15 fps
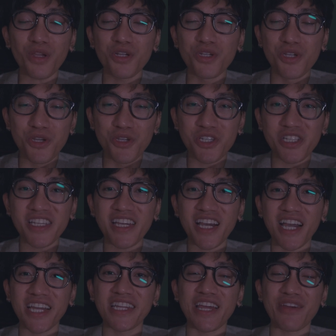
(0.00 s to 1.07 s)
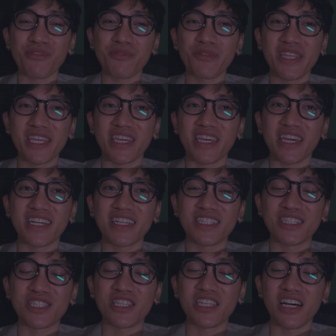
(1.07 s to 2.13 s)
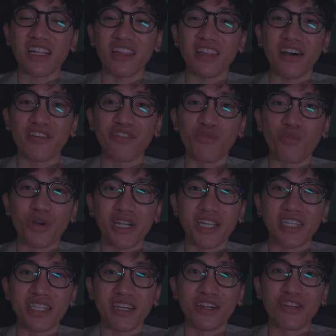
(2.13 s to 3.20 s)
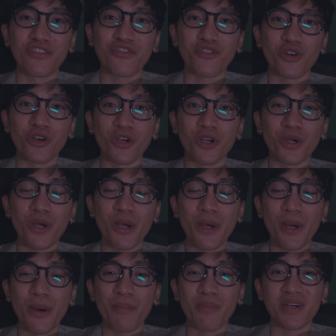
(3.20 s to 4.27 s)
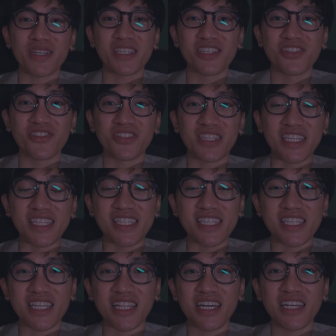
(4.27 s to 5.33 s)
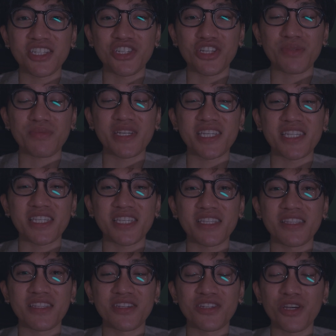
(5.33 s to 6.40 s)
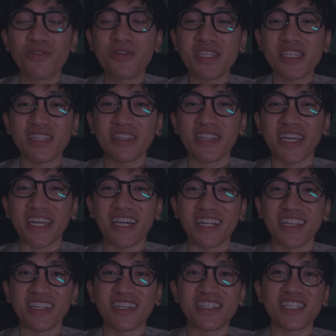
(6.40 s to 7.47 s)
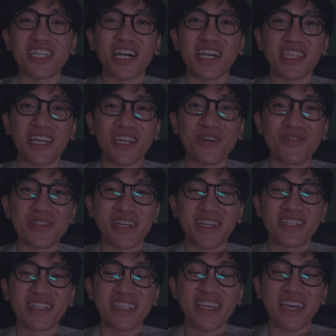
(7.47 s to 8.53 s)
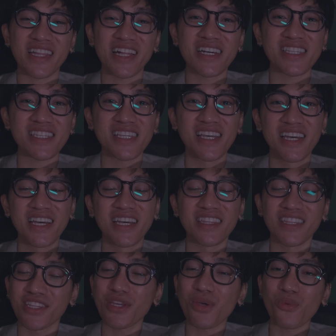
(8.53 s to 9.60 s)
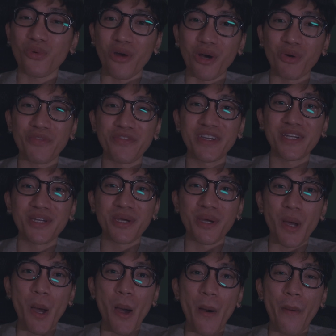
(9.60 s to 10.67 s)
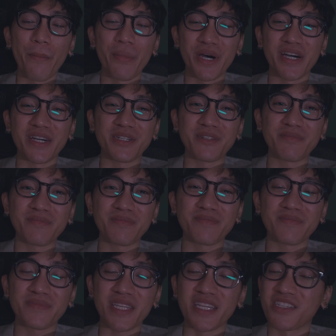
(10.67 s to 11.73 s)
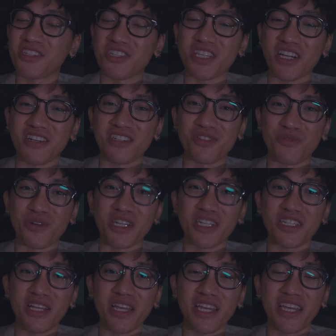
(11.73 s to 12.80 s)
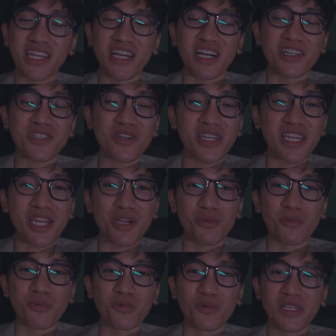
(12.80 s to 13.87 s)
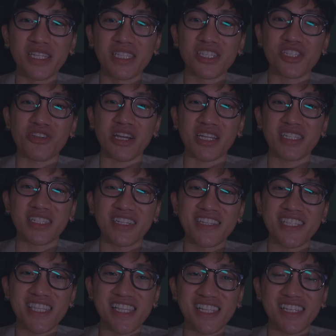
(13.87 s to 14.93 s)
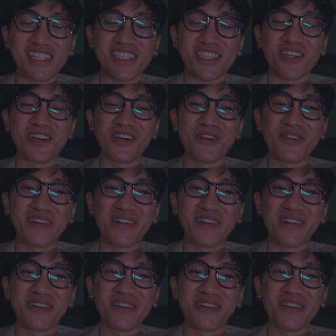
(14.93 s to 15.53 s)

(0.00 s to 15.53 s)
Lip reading: usually I never really get a lot of work done for my senior thesis class just because there's always like a lot of talk that goes on in that class. Nothing wrong with it, but it's just hard to work. And also I get really distracted easily, so